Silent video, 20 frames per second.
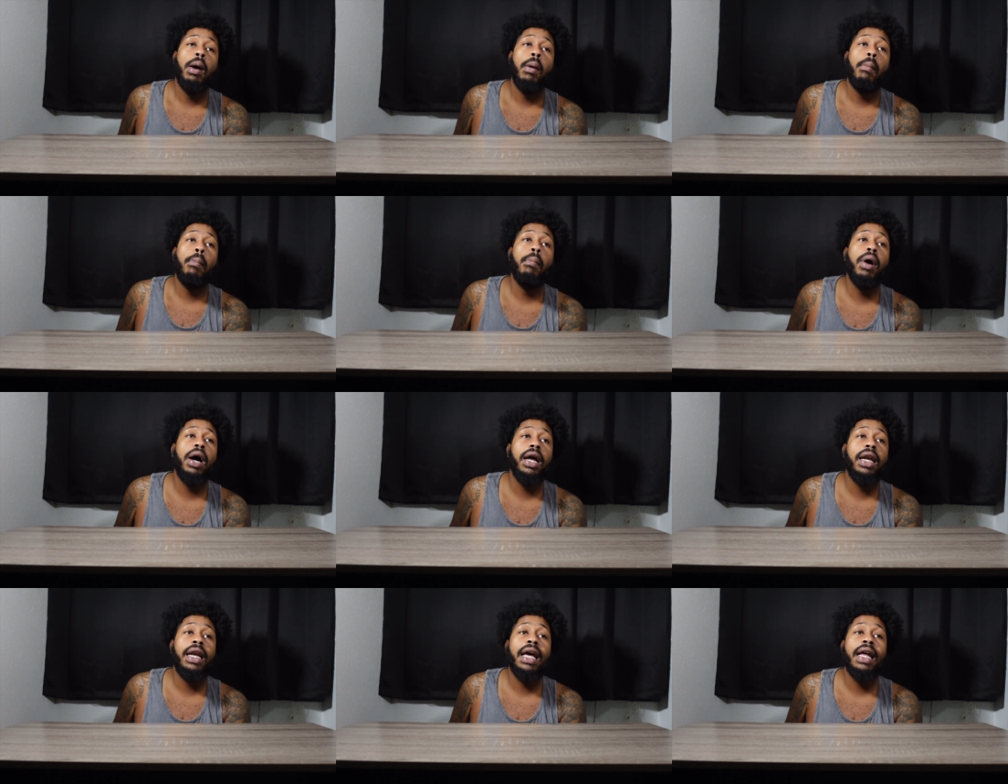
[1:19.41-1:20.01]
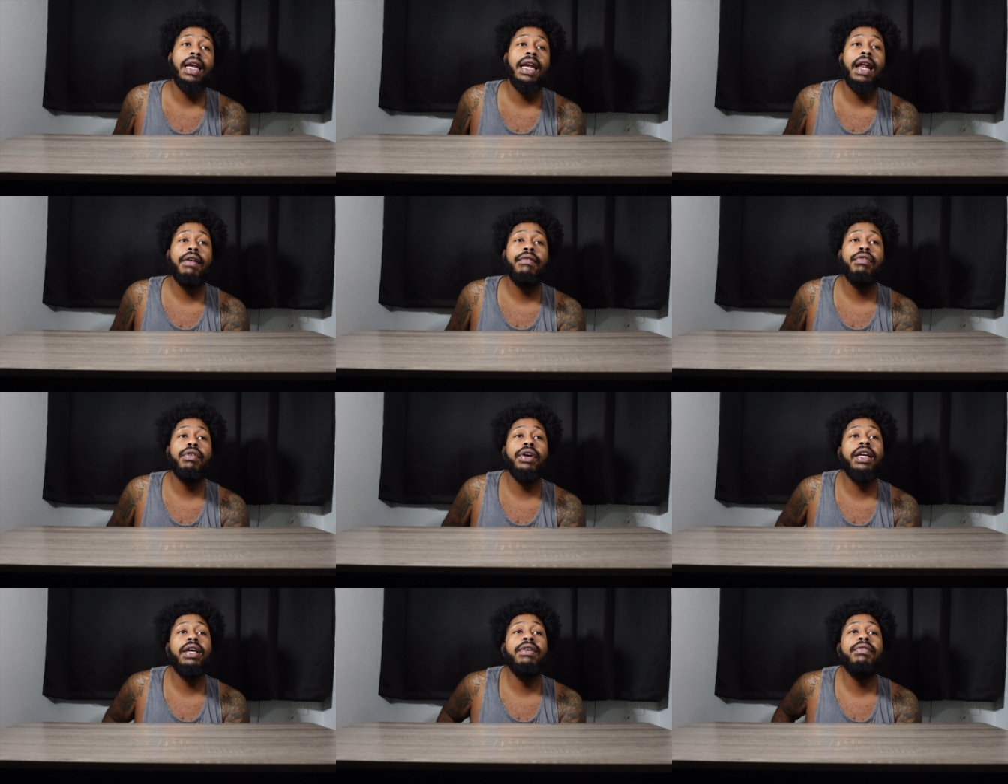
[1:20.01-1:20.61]
But they
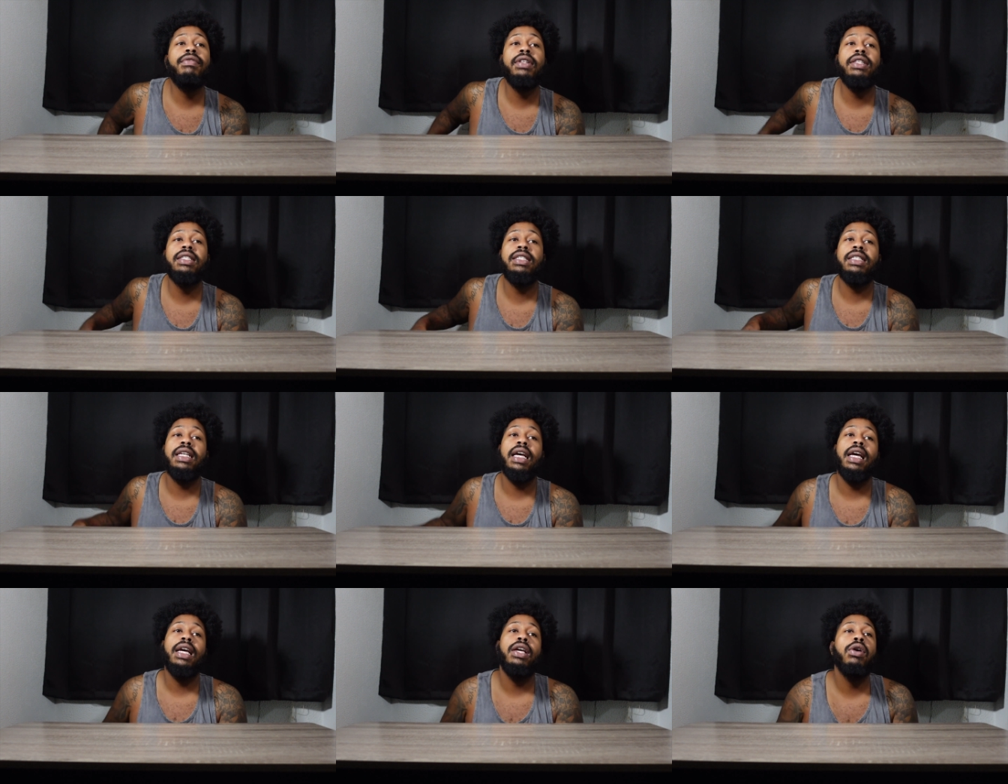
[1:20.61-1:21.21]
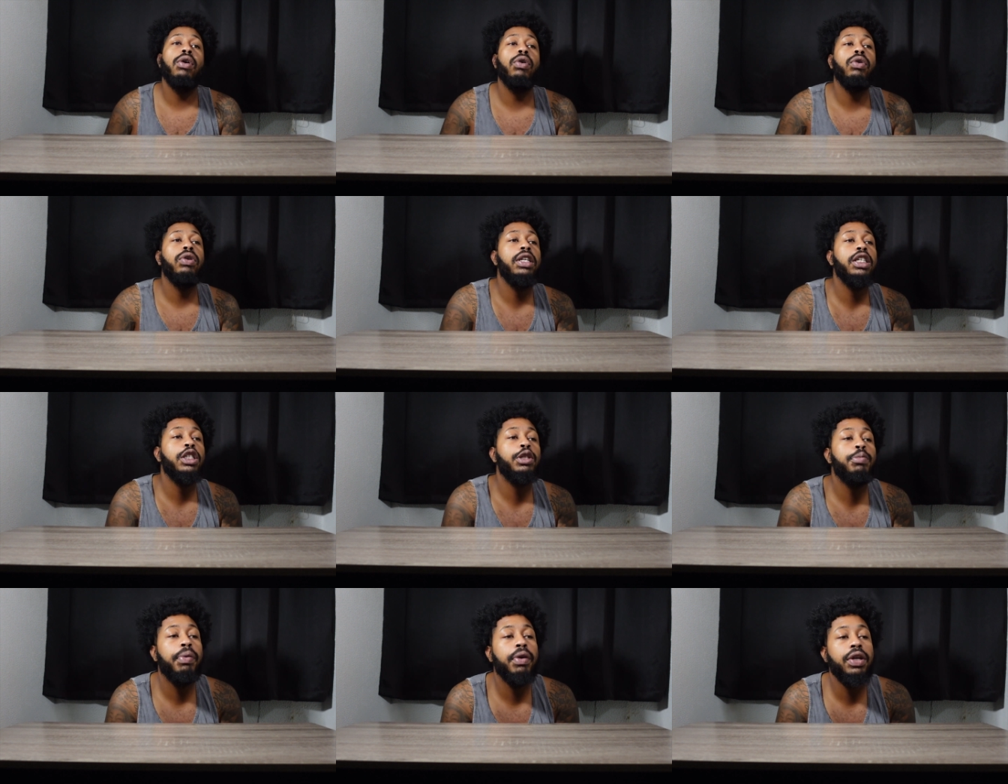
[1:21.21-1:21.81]
never even say, yo,
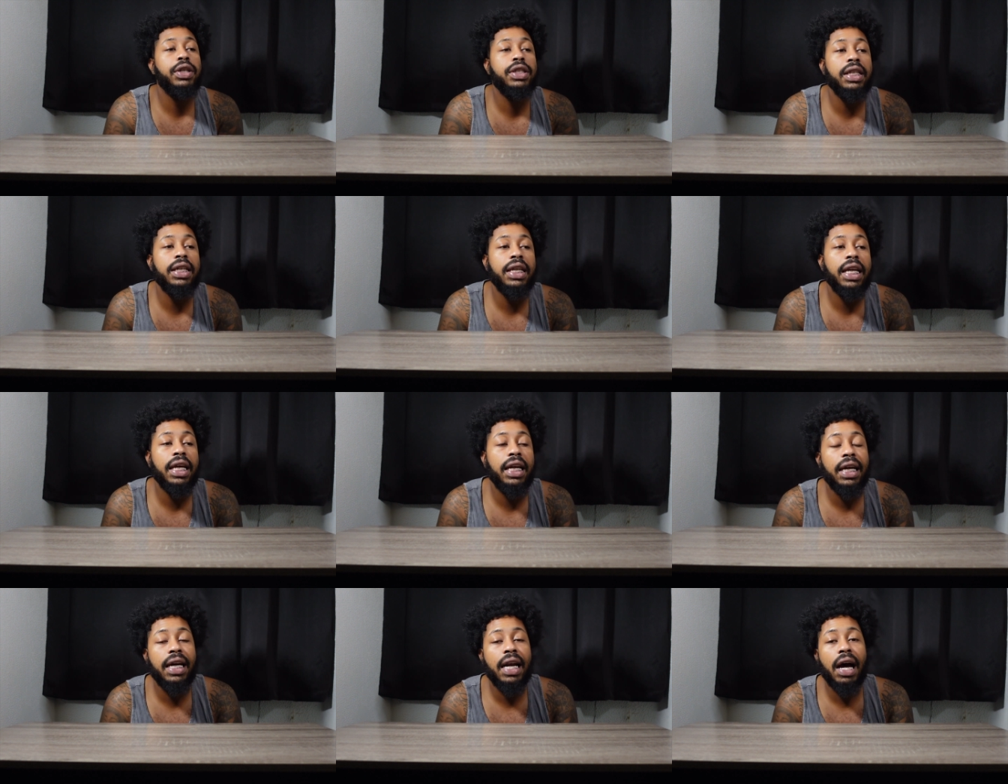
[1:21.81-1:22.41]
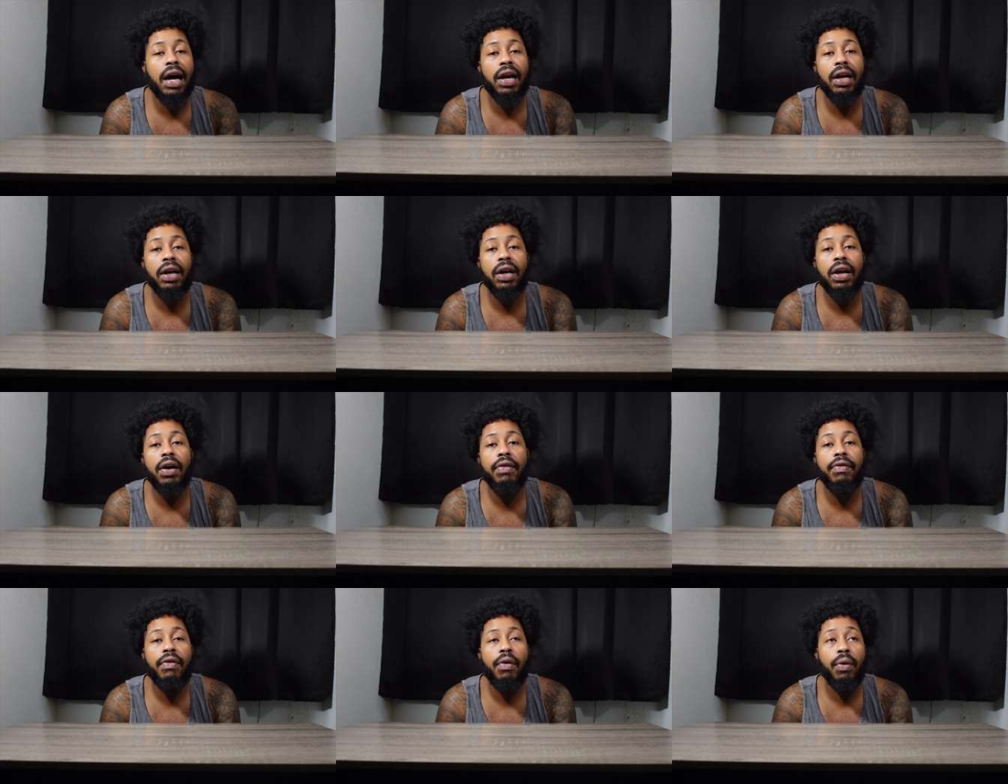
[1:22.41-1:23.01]
this person did it out of
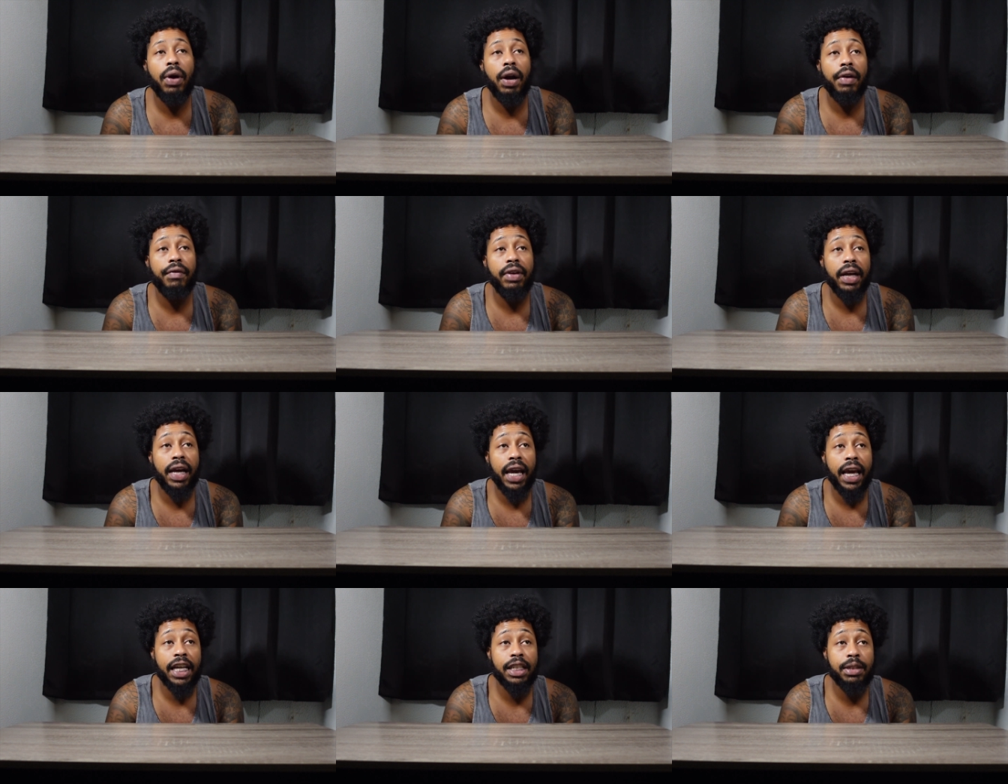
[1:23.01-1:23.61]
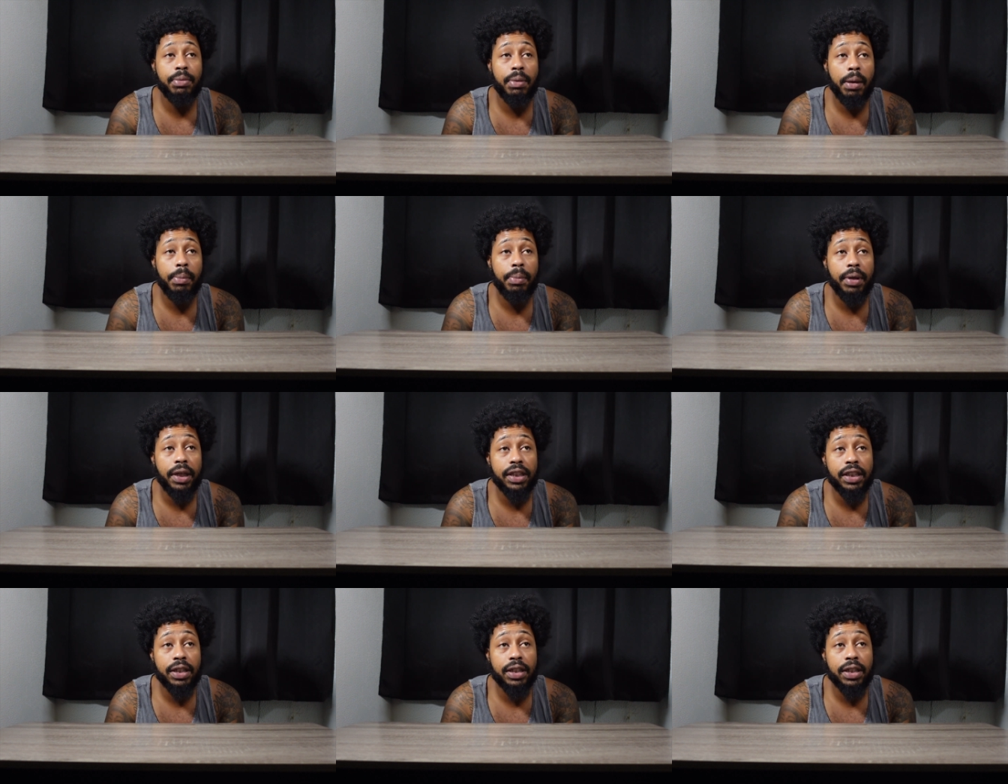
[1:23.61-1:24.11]
love or whatever the case may be.